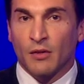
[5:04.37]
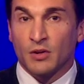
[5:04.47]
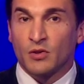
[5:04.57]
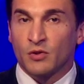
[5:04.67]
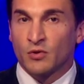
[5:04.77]

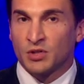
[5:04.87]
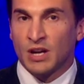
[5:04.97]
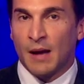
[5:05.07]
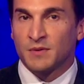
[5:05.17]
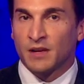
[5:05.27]
There's also
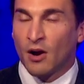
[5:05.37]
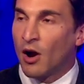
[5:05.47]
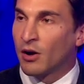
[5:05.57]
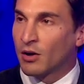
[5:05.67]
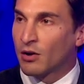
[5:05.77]
shops that
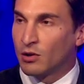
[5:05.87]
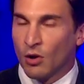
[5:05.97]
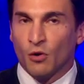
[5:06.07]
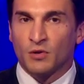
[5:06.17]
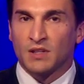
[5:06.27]
are
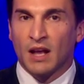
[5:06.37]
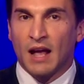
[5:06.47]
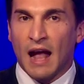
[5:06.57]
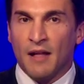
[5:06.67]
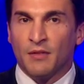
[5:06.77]
closed
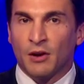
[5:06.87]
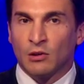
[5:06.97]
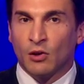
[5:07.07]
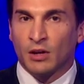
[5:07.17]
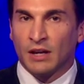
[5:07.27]
and they're
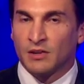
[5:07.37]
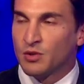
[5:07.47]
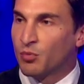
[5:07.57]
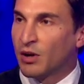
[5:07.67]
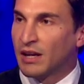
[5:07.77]
looking to
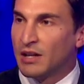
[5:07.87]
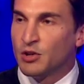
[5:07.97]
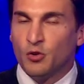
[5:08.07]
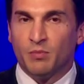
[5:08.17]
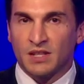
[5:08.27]
bring in
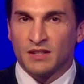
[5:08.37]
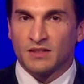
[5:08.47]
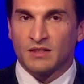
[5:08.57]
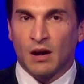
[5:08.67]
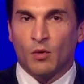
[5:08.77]
new
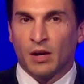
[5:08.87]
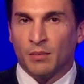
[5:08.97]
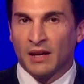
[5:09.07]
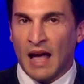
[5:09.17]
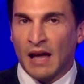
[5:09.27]
businesses. I want to
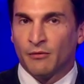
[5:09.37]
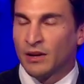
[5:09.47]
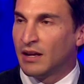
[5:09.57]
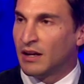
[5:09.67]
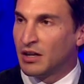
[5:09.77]
be an
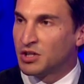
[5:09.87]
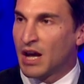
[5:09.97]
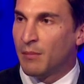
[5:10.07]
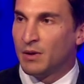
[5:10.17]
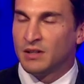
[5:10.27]
advocate and a
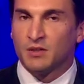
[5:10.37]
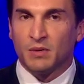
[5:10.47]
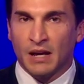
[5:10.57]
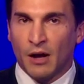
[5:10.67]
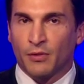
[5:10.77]
champion to
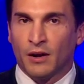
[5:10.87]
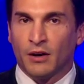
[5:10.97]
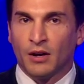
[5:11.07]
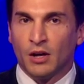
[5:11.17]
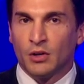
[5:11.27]
be out there
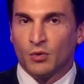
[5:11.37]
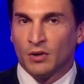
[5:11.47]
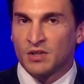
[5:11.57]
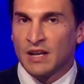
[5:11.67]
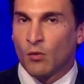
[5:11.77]
to
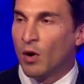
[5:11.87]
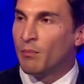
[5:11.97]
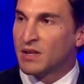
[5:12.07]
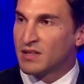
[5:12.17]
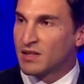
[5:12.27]
understand what
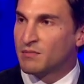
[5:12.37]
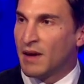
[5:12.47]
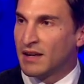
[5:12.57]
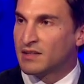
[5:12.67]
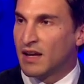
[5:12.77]
businesses
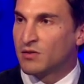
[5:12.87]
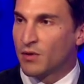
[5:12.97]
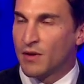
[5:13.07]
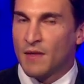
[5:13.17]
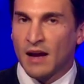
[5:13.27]
make sense
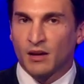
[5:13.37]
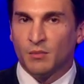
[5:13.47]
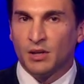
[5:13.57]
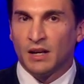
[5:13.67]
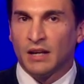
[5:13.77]
within that
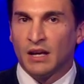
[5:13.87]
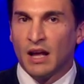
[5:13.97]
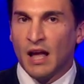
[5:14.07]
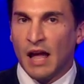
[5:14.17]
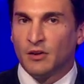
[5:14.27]
community
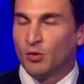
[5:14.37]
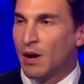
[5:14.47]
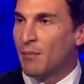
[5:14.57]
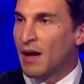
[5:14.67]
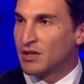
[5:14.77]
and do
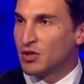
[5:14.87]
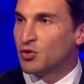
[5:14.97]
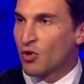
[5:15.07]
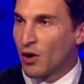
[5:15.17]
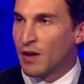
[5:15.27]
my best to
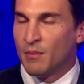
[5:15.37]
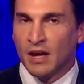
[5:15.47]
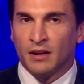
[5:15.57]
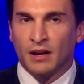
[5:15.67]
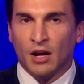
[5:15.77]
draw them
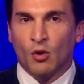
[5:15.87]
in.